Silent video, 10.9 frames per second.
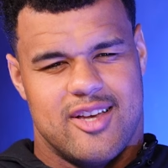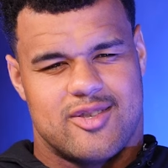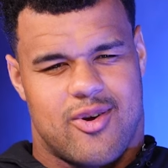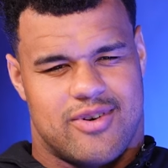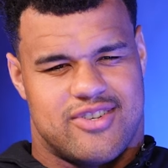
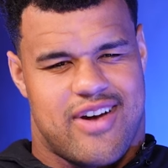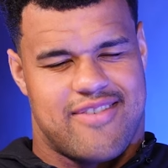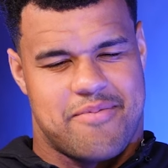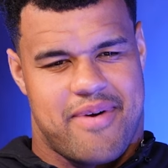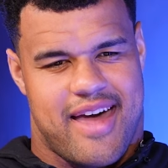So we're
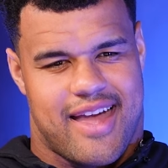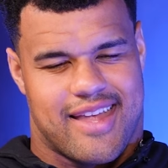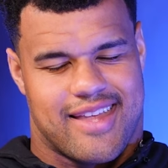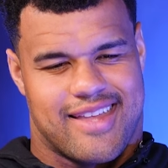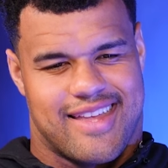driving
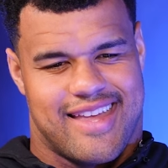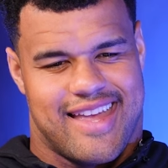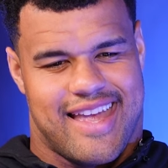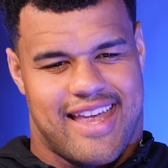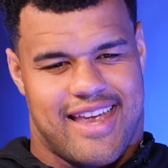back,
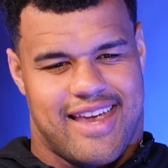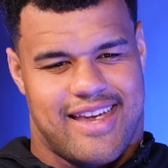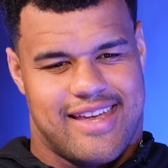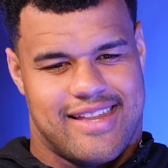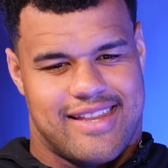
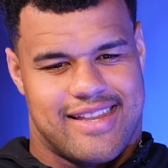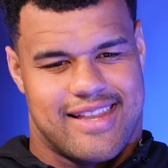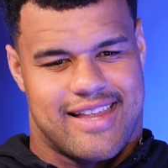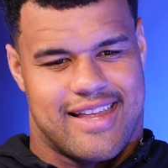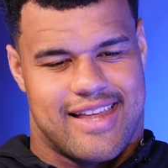and
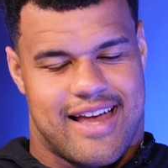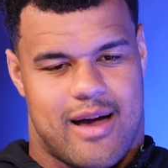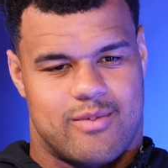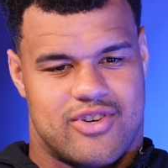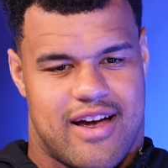
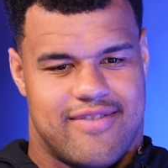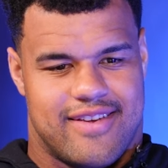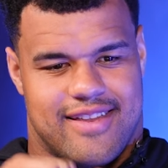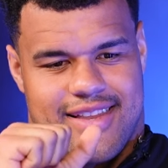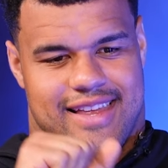I'm
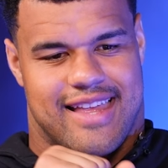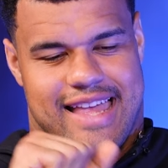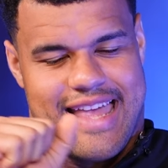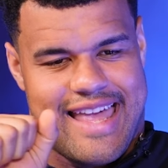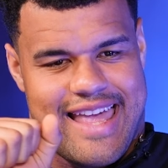driving,
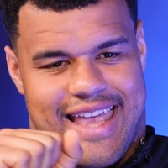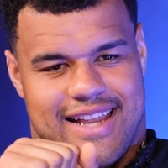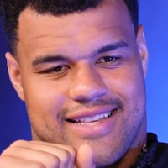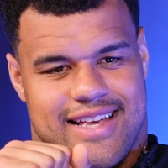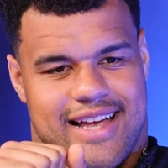
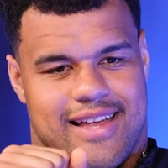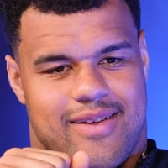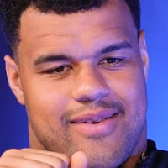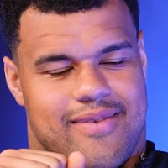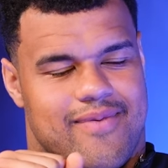and it's like,
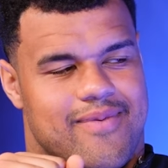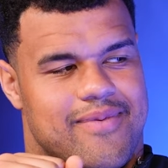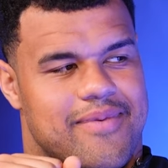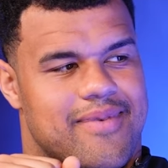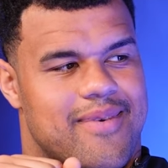
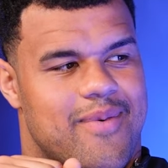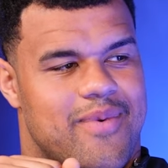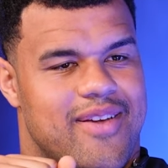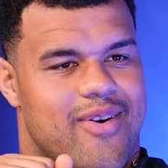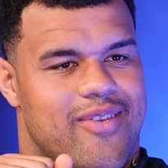
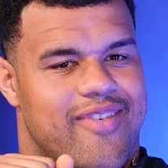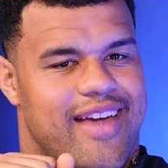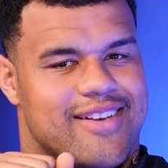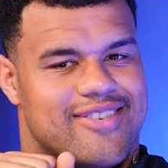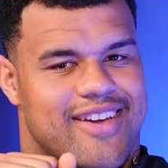we can go to
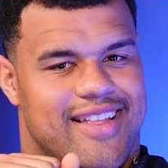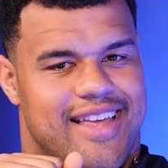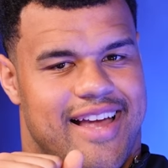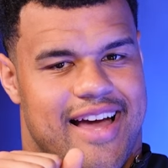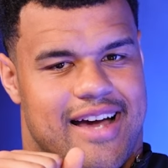Vegas or
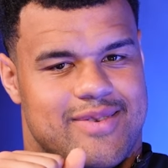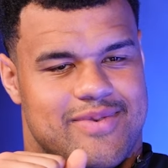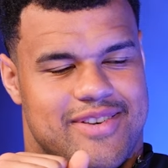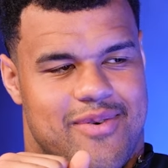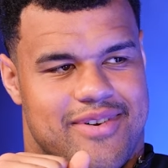LA, guys,
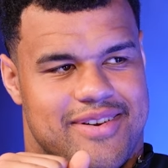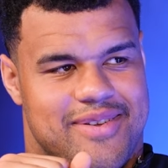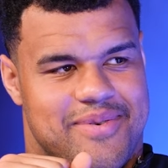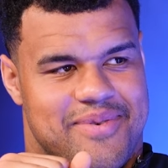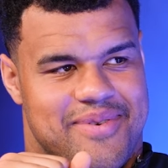which I want
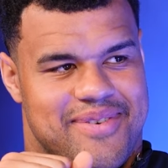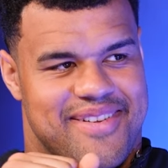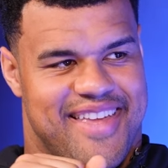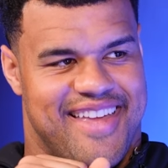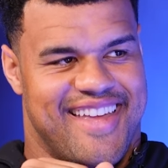to
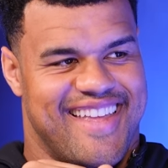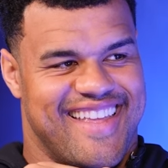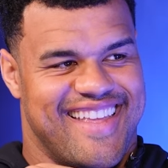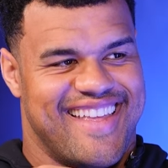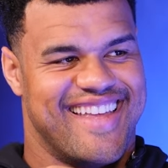
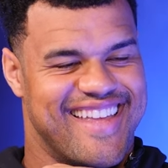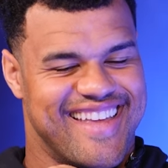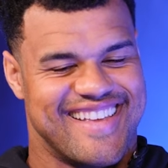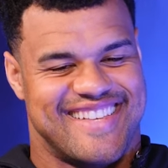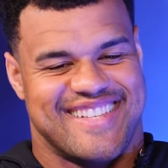
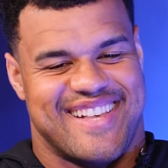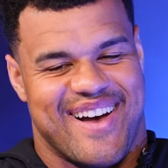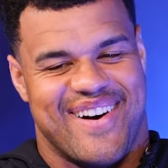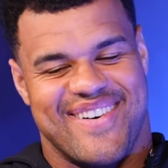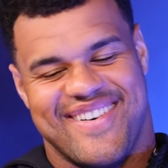do.
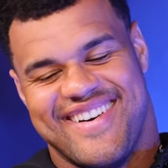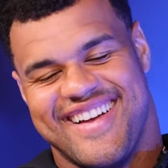So